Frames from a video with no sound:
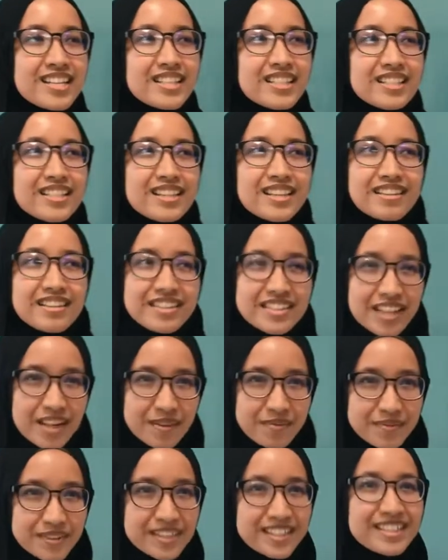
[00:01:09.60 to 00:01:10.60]
the
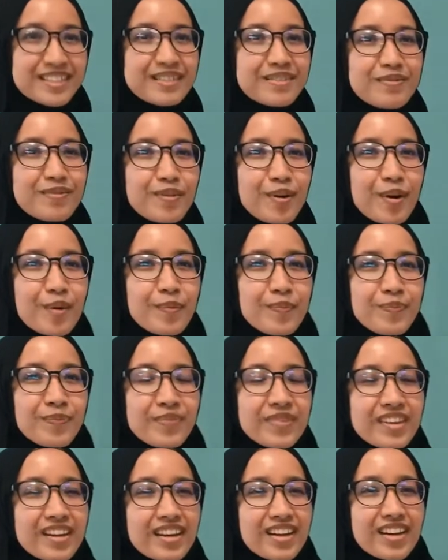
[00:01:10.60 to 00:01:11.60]
receiver from
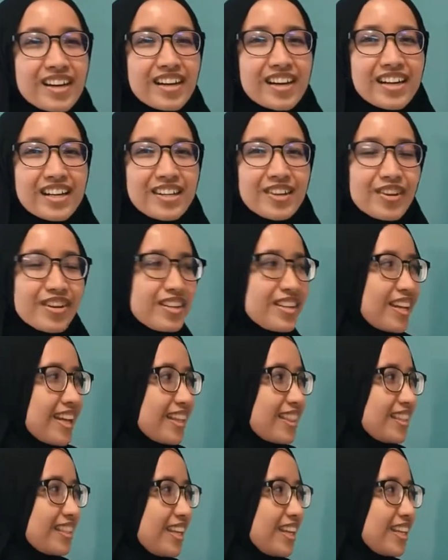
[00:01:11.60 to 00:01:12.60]
not
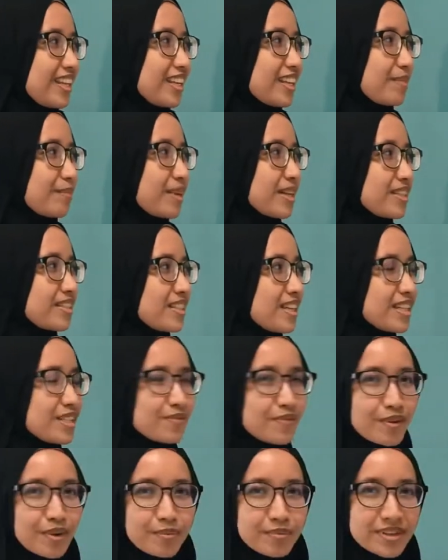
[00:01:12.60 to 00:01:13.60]
getting the
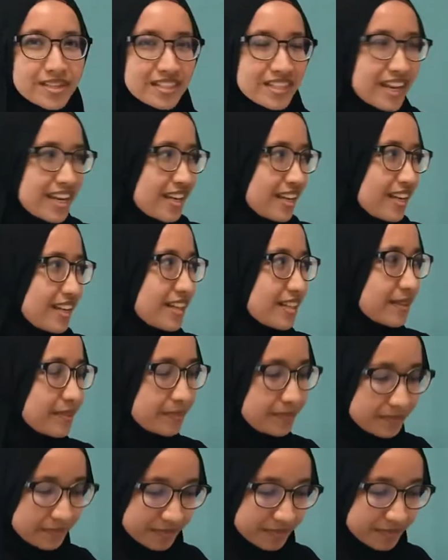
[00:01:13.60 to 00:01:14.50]
message from the sender.